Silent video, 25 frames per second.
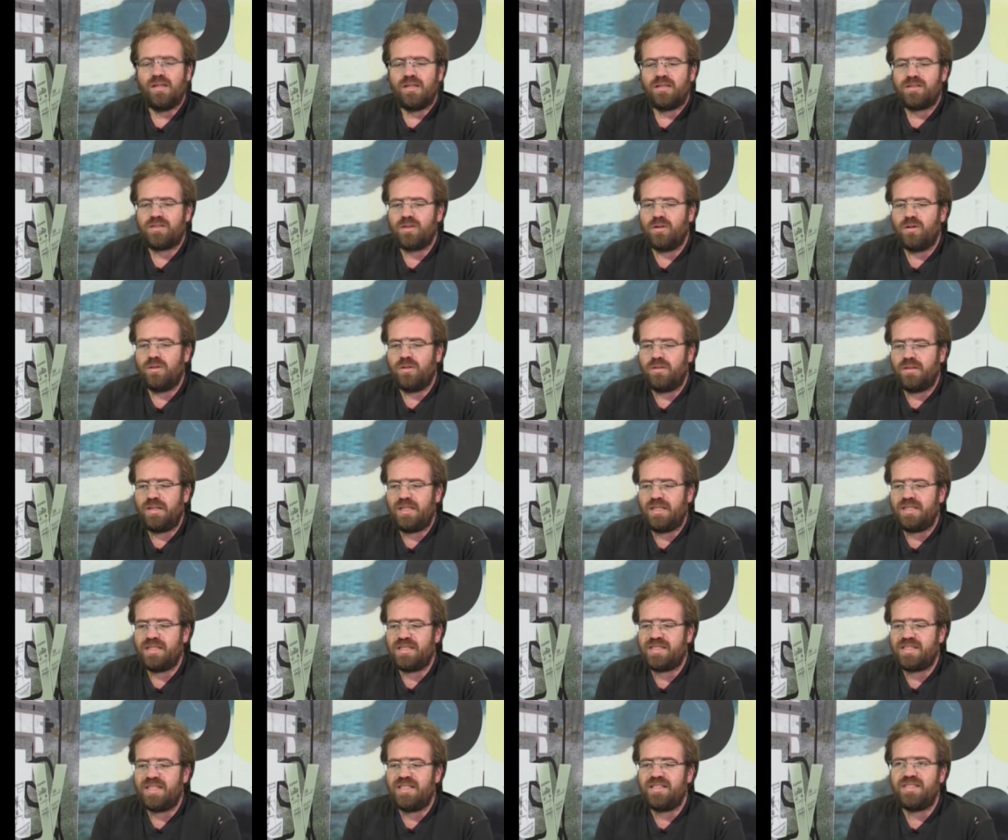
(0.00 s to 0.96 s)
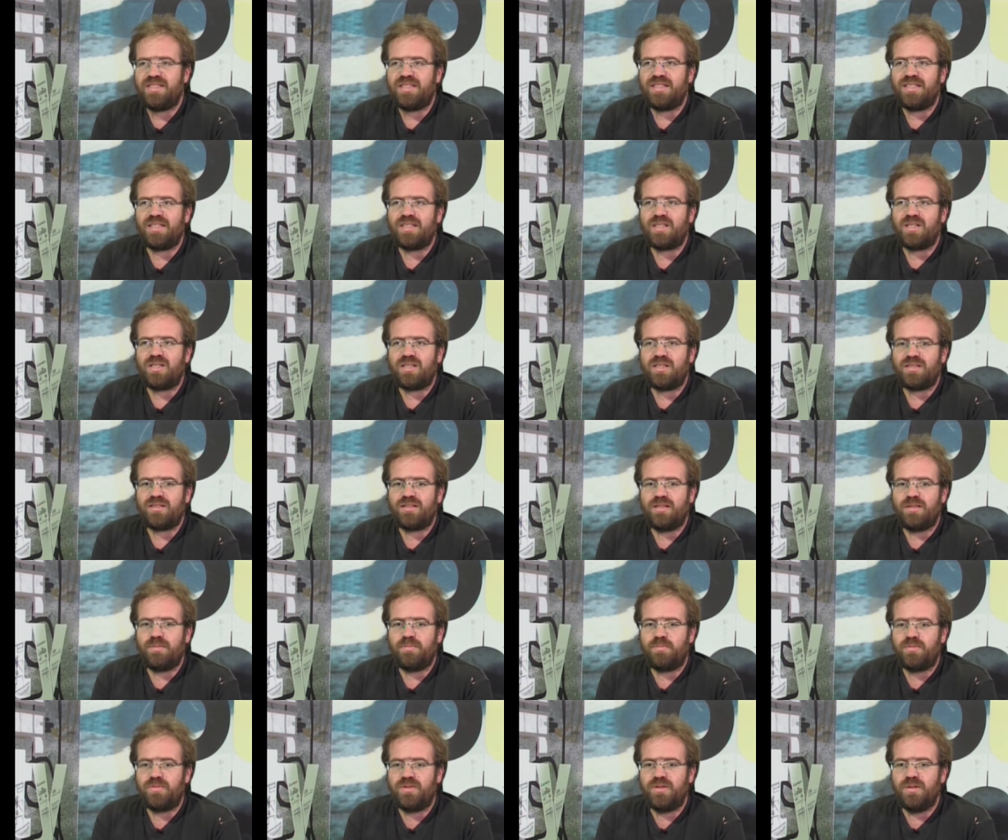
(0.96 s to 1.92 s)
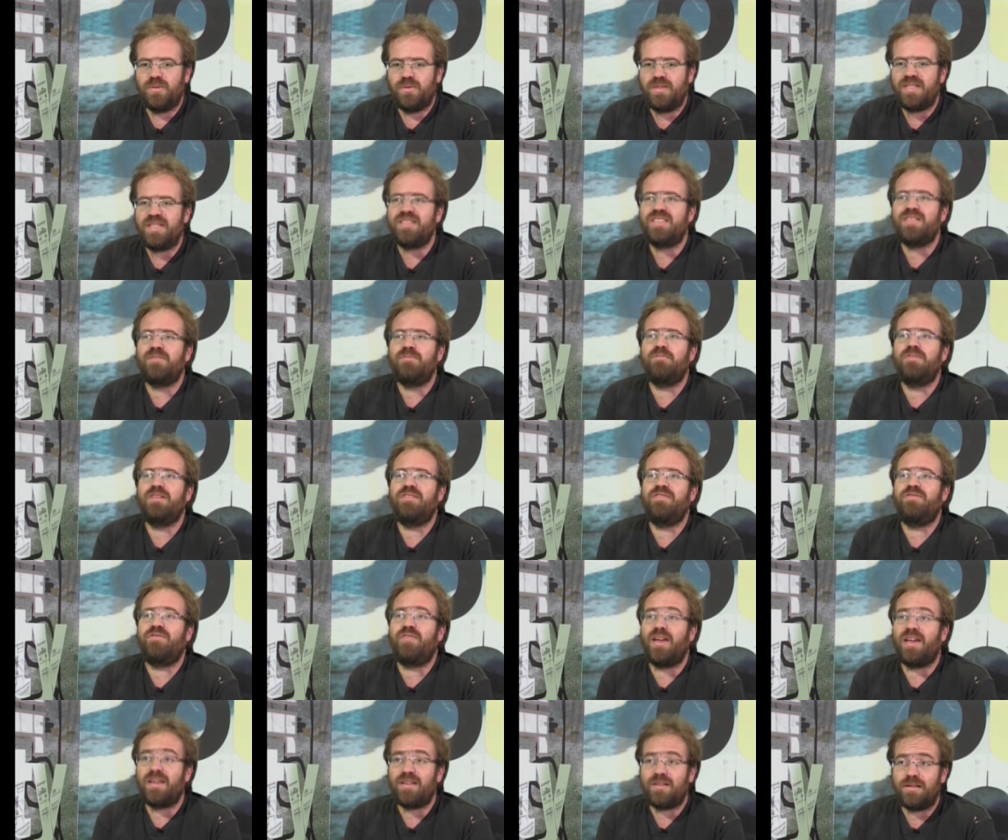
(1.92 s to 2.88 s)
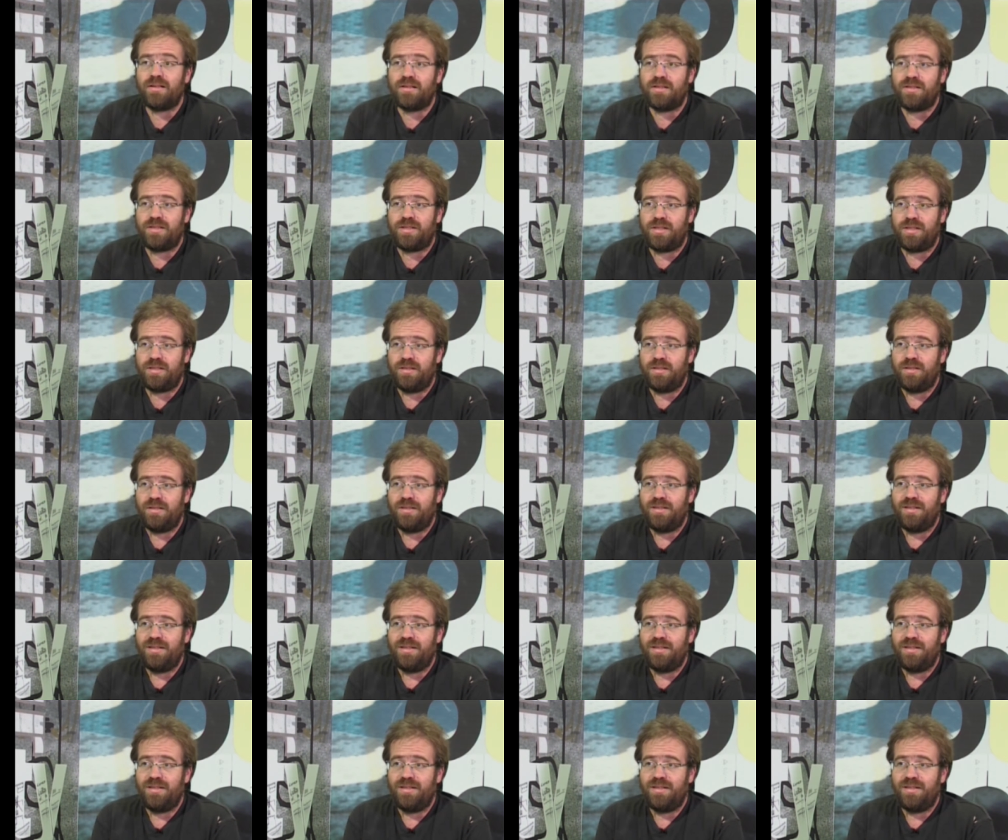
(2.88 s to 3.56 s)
So in a sense, the reason we failed